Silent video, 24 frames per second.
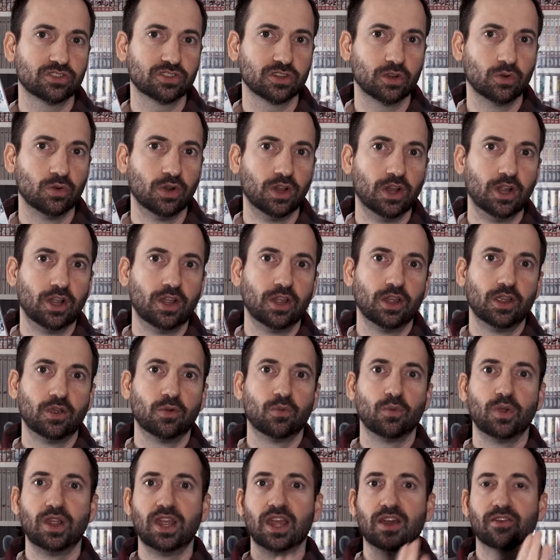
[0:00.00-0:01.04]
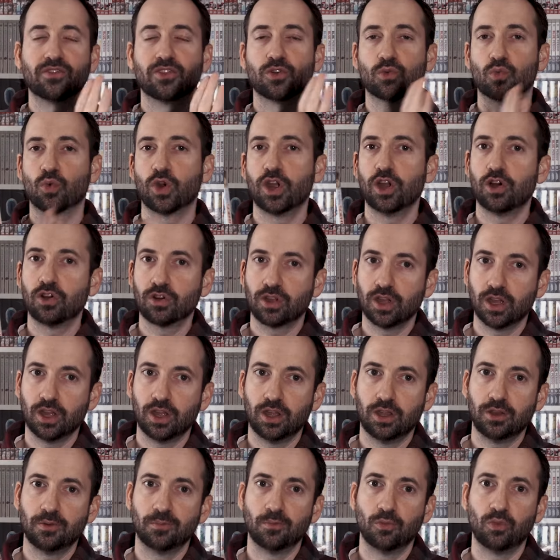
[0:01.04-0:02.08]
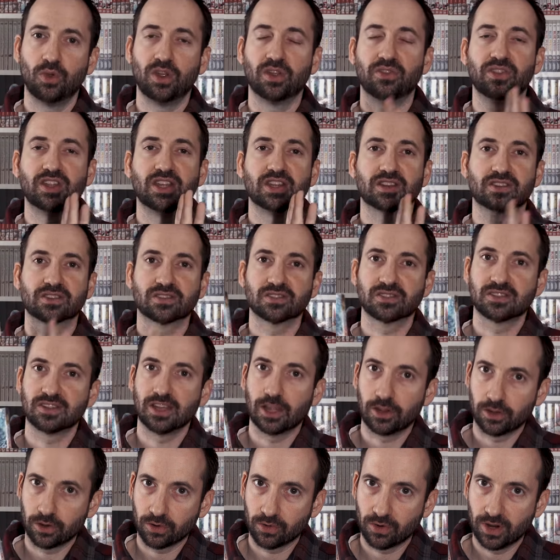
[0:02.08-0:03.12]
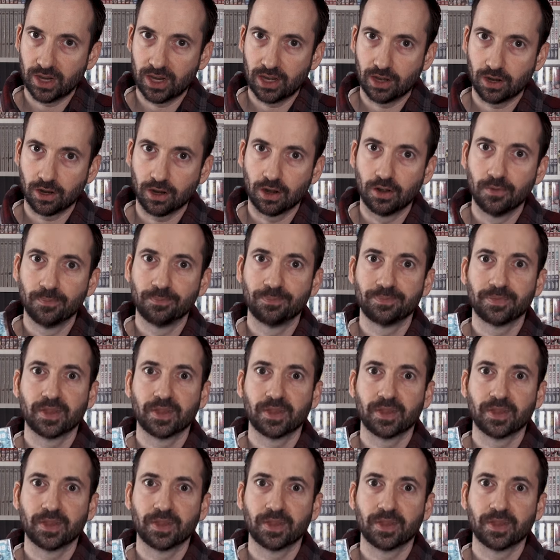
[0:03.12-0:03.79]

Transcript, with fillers: So we have the railgun, we have the accelerator,